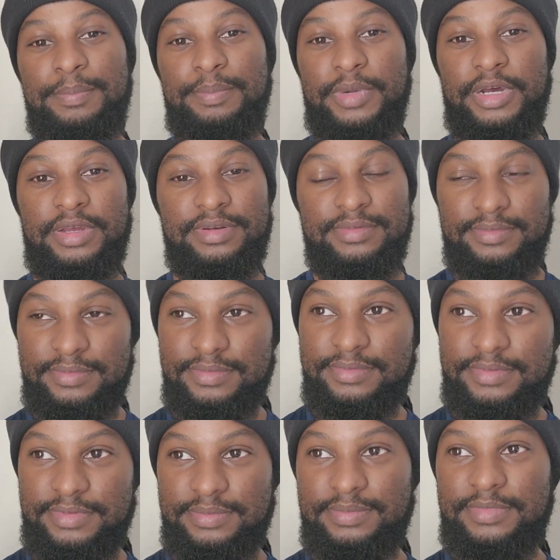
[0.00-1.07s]
But
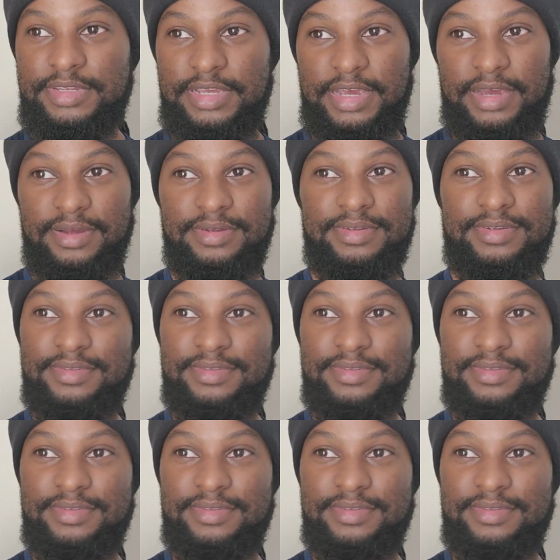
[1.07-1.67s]
yeah,